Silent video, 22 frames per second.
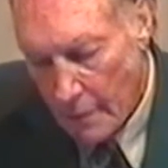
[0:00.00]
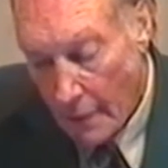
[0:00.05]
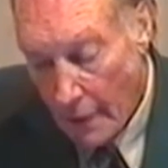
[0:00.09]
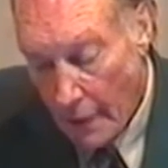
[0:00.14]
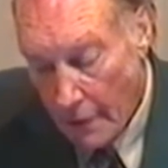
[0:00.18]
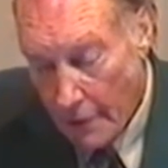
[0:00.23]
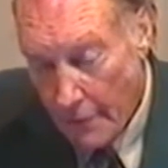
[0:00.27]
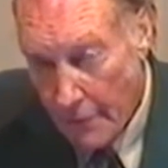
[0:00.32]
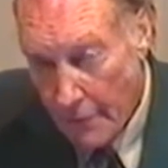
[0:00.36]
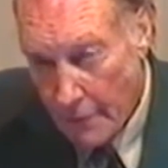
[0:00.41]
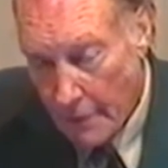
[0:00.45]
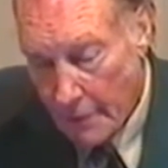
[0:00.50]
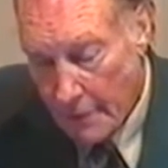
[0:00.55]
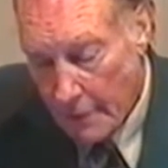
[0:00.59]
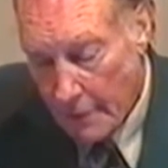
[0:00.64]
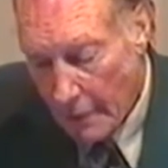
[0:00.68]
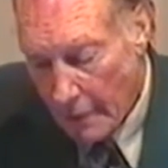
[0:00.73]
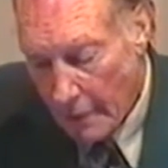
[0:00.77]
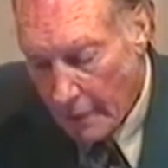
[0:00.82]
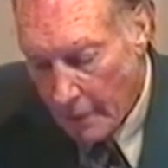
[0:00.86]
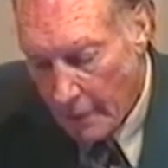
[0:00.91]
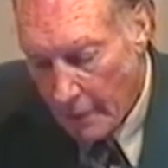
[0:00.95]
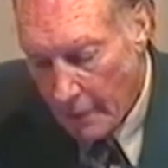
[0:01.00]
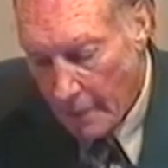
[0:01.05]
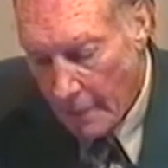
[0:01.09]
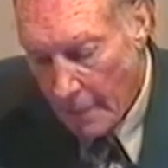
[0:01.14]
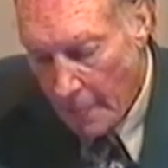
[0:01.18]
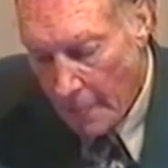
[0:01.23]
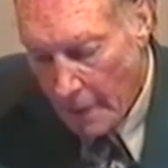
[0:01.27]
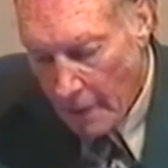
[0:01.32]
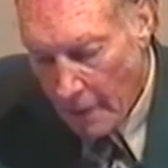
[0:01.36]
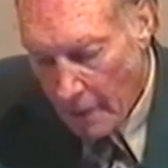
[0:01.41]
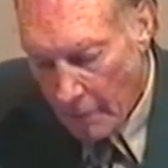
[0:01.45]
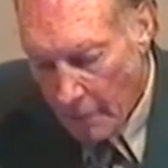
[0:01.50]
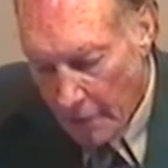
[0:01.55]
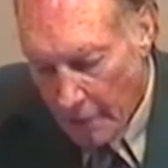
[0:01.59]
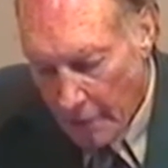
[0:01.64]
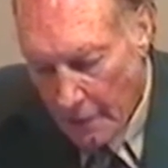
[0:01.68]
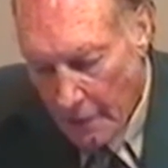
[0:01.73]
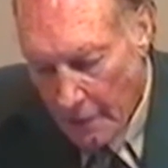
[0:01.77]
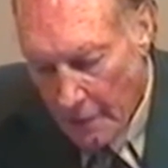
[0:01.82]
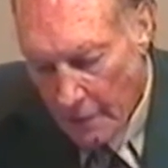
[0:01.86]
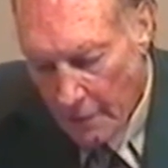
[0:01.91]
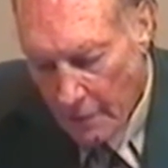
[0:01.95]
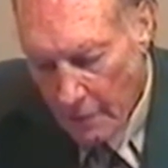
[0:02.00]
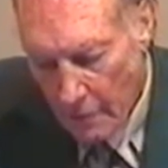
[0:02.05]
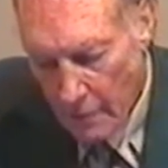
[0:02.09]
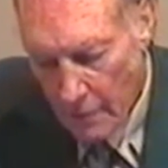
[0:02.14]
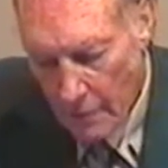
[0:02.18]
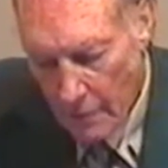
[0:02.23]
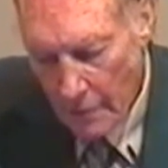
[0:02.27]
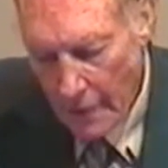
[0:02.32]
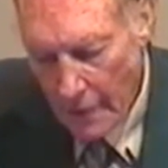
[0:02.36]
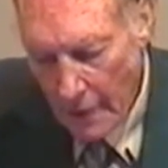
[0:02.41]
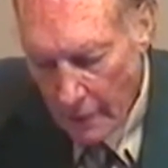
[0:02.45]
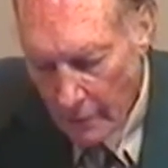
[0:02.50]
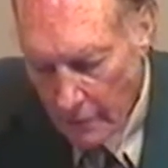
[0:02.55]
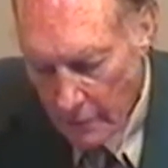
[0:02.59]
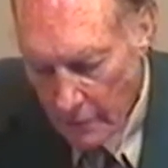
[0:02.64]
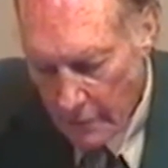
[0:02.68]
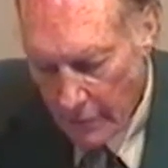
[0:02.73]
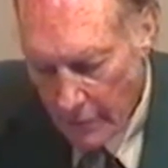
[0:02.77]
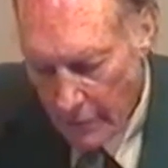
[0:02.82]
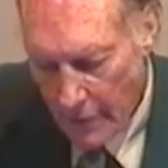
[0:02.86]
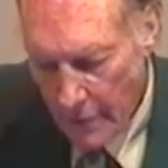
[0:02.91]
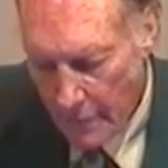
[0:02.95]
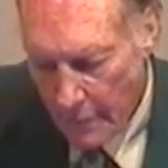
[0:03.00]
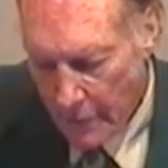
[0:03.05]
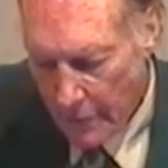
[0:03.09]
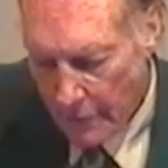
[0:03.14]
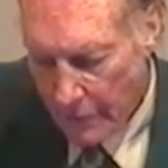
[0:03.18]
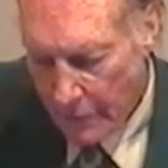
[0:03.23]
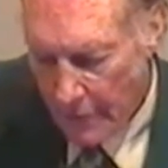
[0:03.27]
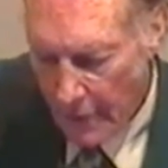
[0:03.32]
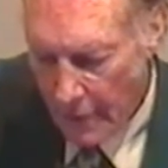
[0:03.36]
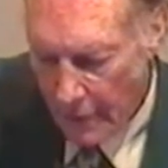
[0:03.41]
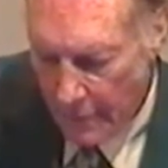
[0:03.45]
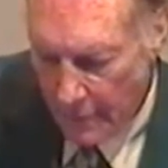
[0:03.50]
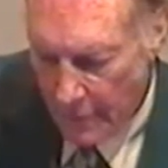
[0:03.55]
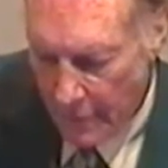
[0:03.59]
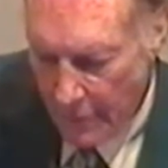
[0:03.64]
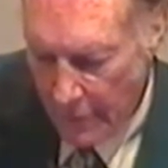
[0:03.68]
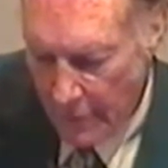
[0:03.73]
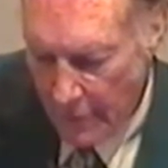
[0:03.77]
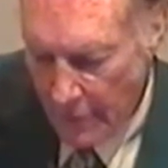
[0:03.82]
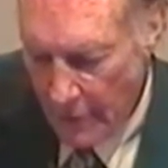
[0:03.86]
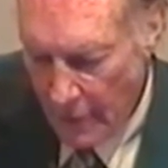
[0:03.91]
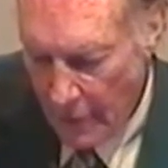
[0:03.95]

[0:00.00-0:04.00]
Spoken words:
As for Italy, one tends to lose count of the number of times.